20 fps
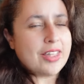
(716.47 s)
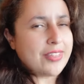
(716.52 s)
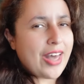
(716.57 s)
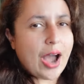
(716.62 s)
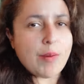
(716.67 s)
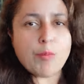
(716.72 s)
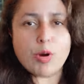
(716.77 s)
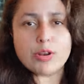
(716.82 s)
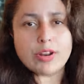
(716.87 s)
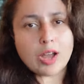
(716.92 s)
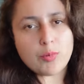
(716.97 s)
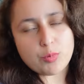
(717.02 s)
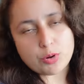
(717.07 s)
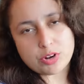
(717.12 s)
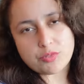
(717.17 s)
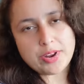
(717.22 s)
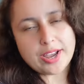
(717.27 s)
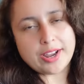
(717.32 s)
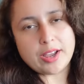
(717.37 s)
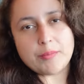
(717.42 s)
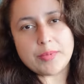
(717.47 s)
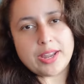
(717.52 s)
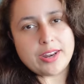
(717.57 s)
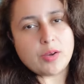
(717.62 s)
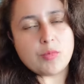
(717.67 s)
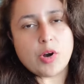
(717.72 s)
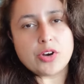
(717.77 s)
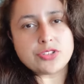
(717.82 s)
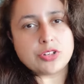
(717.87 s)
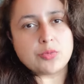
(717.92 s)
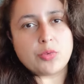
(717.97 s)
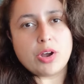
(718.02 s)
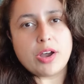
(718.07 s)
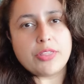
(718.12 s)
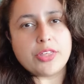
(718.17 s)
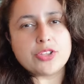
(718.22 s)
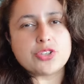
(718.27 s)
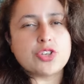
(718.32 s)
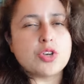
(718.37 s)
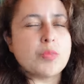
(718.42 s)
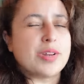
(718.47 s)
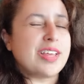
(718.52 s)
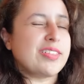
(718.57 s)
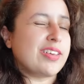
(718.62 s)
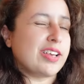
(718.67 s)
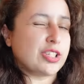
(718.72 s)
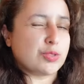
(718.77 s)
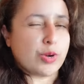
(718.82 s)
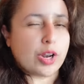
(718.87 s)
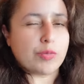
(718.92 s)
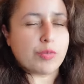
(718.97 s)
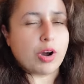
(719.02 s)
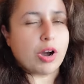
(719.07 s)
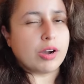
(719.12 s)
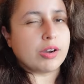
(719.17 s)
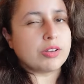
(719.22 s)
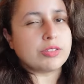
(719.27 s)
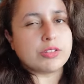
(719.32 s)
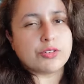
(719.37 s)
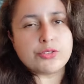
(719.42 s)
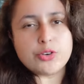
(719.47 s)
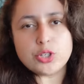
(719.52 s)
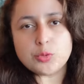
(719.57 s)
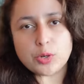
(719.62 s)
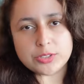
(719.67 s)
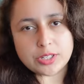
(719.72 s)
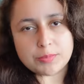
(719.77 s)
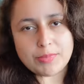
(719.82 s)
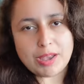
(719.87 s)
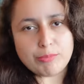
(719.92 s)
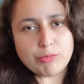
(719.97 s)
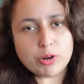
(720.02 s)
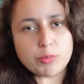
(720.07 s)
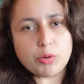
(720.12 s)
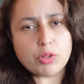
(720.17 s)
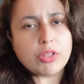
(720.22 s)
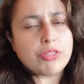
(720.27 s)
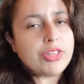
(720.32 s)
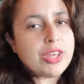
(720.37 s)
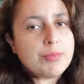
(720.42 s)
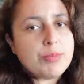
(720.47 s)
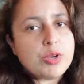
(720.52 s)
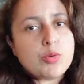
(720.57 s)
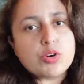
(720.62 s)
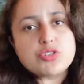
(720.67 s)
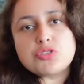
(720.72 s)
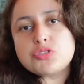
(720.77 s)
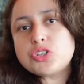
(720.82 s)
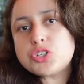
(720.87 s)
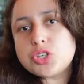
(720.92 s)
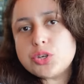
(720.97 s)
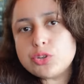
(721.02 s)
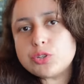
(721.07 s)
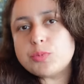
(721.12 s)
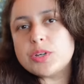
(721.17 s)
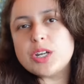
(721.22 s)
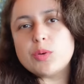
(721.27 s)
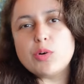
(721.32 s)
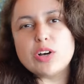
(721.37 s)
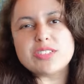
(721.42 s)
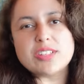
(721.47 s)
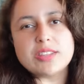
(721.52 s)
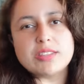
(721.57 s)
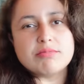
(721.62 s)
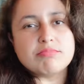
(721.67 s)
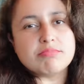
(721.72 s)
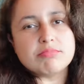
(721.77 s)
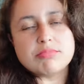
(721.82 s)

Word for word: That one I wouldn't recommend. It wasn't worth it. Too many things went wrong. The food wasn't memorable. The theming was cute, but it wasn't